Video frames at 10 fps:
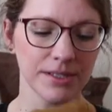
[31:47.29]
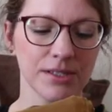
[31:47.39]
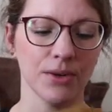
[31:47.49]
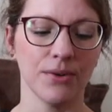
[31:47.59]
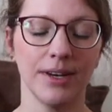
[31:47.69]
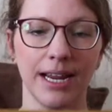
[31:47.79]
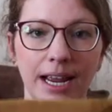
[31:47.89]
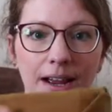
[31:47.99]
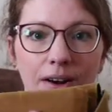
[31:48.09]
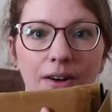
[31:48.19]
So
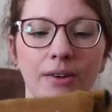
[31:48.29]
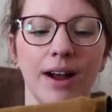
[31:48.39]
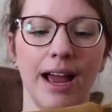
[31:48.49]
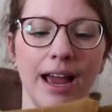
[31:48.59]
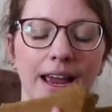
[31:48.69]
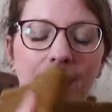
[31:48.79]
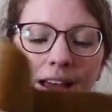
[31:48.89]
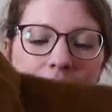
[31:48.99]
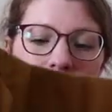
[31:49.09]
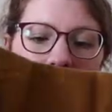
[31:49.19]
now I
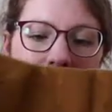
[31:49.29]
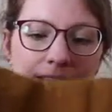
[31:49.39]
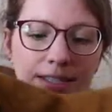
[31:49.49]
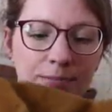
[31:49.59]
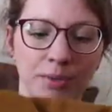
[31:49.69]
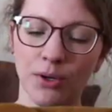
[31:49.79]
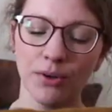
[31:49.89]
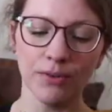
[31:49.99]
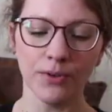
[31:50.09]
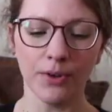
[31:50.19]
have this
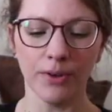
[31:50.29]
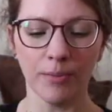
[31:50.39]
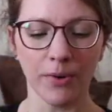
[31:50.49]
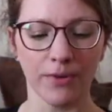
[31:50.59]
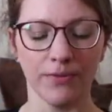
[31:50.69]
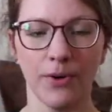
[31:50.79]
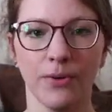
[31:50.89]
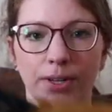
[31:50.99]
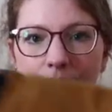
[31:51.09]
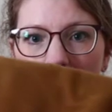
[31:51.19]
beautiful
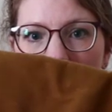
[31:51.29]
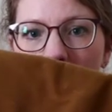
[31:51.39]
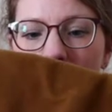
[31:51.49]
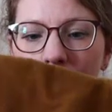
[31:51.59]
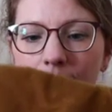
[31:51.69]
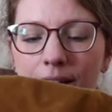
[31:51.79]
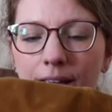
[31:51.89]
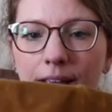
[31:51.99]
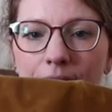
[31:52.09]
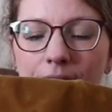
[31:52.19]
portfolio
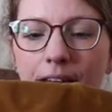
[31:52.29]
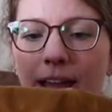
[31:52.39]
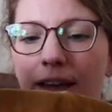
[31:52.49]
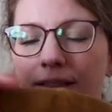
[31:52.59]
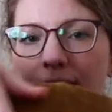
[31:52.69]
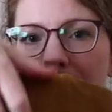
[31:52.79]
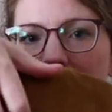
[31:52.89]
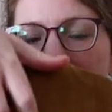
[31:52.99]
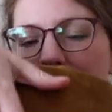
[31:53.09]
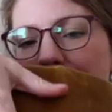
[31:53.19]
that
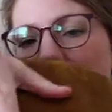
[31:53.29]
is